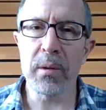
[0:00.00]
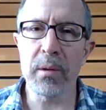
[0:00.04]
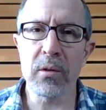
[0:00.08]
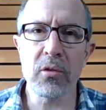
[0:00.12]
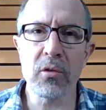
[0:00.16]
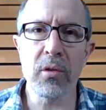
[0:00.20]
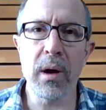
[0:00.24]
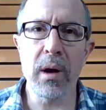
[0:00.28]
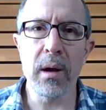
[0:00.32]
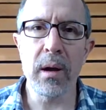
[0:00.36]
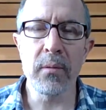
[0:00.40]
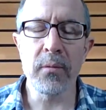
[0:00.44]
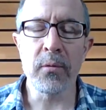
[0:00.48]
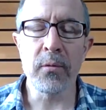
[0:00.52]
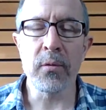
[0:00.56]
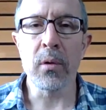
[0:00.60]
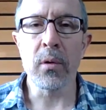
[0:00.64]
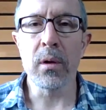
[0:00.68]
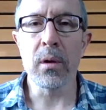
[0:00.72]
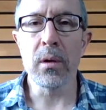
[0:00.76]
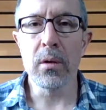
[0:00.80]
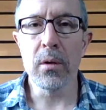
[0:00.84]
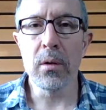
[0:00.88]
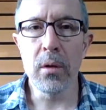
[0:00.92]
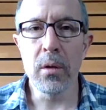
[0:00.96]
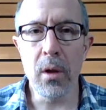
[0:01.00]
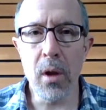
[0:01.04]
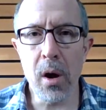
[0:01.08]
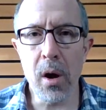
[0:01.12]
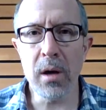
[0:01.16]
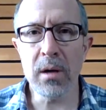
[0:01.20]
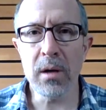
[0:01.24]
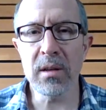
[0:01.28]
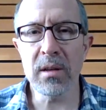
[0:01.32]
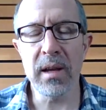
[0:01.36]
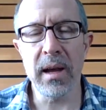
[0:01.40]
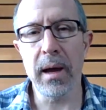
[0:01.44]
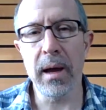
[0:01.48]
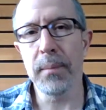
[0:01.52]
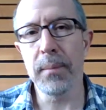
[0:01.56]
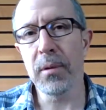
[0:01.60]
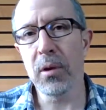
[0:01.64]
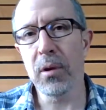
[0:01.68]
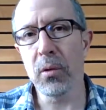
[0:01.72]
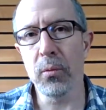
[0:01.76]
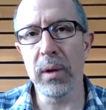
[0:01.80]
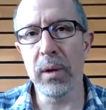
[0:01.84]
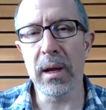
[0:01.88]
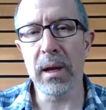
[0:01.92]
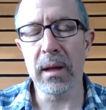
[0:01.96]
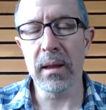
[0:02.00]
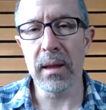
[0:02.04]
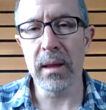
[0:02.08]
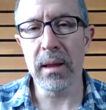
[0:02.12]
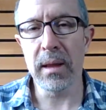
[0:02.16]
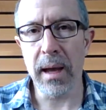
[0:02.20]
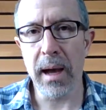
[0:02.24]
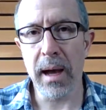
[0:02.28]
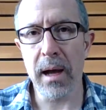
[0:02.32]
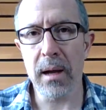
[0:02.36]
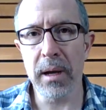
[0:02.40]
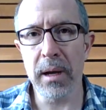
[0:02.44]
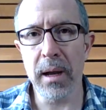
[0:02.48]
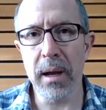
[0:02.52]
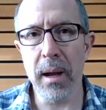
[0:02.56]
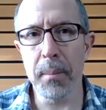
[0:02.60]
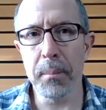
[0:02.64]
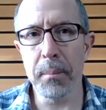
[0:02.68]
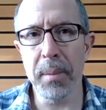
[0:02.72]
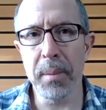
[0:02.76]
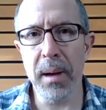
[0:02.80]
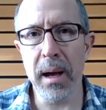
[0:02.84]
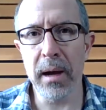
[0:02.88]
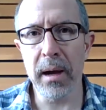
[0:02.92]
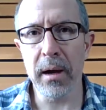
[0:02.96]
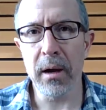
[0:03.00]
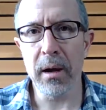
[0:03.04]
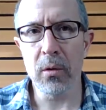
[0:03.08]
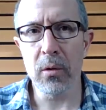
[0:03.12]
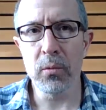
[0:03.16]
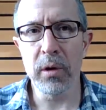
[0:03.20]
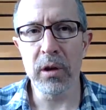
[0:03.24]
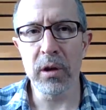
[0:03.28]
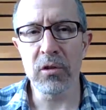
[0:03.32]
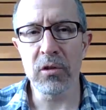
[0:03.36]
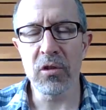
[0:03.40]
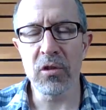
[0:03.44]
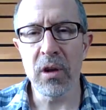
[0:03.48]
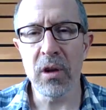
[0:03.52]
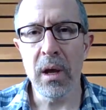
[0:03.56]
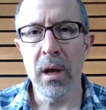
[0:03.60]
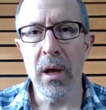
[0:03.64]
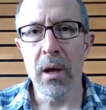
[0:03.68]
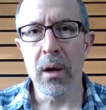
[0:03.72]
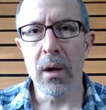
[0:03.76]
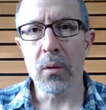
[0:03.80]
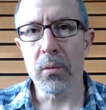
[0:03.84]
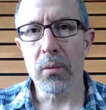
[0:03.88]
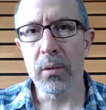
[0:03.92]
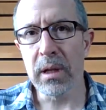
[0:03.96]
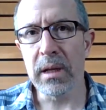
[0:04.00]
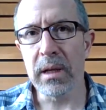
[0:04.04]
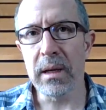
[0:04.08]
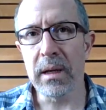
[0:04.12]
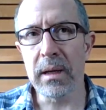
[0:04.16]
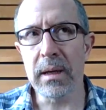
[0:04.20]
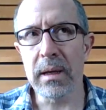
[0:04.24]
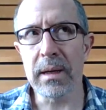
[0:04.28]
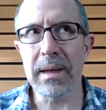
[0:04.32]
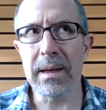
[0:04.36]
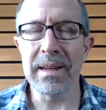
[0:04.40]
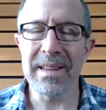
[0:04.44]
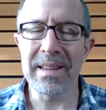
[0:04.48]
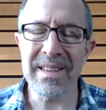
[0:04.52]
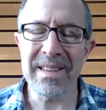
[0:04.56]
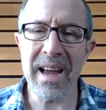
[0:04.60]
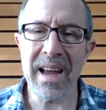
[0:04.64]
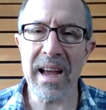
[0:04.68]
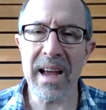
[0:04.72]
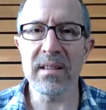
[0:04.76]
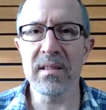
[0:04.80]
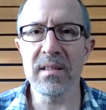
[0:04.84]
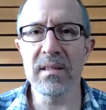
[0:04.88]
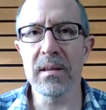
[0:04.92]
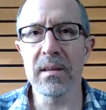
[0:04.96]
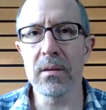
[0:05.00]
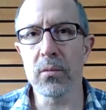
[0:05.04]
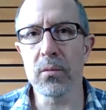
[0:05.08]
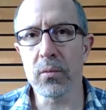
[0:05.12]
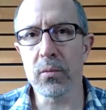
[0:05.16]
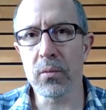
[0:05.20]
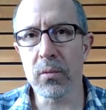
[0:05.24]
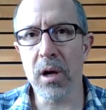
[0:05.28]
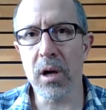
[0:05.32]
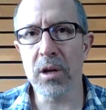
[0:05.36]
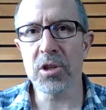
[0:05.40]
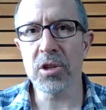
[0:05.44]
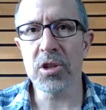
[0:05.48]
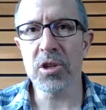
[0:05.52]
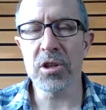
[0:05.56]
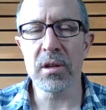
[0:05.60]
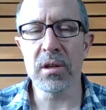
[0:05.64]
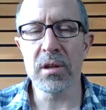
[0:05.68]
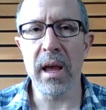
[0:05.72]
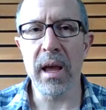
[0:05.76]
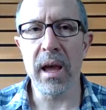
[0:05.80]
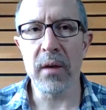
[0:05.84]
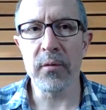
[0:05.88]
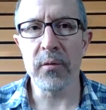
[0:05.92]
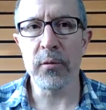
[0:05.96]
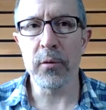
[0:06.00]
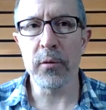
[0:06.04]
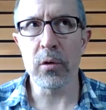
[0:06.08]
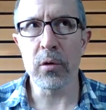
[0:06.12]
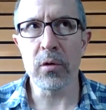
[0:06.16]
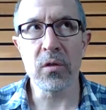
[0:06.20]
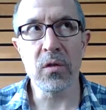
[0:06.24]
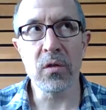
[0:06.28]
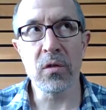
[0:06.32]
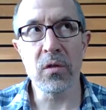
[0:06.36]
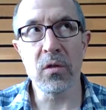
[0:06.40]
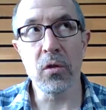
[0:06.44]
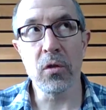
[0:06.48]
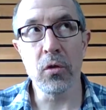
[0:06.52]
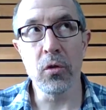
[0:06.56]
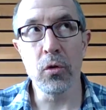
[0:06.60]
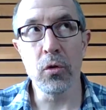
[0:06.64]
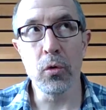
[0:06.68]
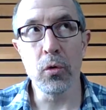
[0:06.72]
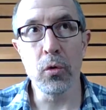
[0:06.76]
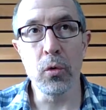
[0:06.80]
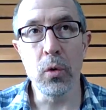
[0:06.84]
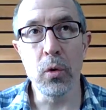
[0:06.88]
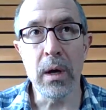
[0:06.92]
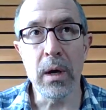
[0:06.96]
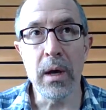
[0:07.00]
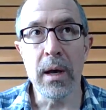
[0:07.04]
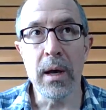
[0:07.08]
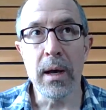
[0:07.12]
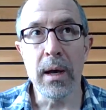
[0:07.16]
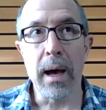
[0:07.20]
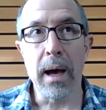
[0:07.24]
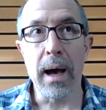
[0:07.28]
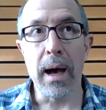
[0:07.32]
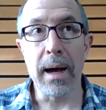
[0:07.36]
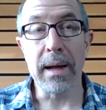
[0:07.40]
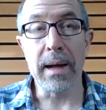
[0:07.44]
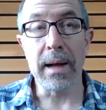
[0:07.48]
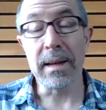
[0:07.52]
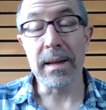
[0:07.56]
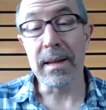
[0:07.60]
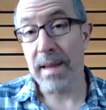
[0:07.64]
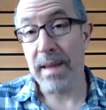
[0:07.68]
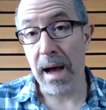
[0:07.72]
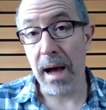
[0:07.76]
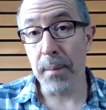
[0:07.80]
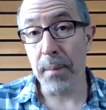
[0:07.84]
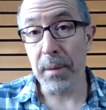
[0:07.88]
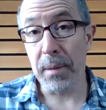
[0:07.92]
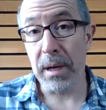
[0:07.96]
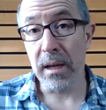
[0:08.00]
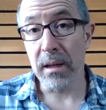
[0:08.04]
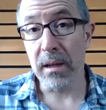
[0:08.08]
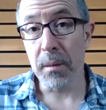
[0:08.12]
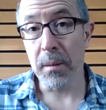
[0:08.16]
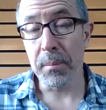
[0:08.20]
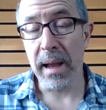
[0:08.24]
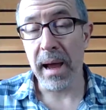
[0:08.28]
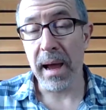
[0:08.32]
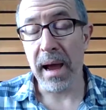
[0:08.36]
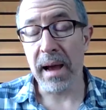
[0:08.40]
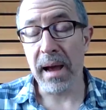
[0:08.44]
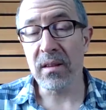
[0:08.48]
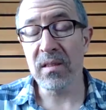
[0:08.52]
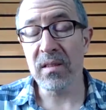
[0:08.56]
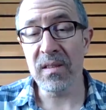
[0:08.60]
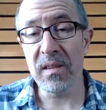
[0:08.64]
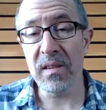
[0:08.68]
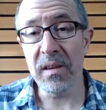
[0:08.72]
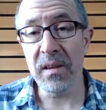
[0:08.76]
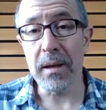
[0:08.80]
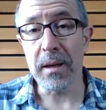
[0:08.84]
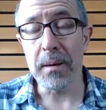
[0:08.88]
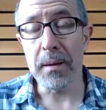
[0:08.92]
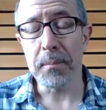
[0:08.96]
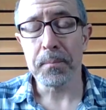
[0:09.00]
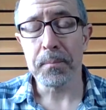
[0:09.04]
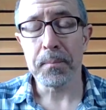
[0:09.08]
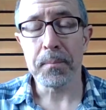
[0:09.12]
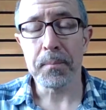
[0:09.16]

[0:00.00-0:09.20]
trying for a long time to weaken the Ottoman Empire, which really contested Russian efforts to dominate the Black Sea.